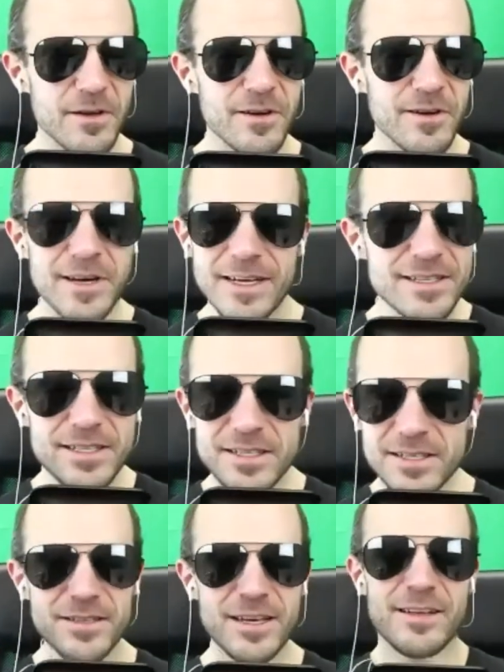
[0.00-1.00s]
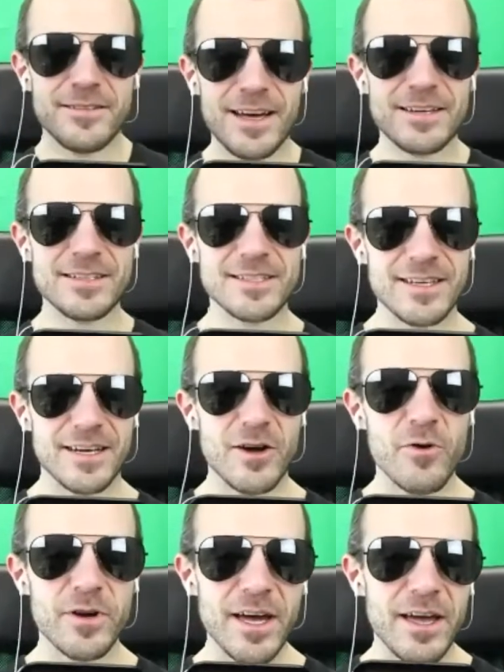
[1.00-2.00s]
It's that is like
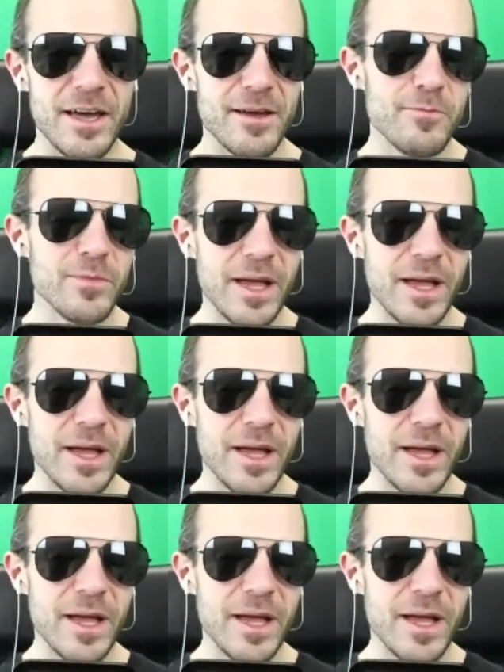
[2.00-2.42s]
okay,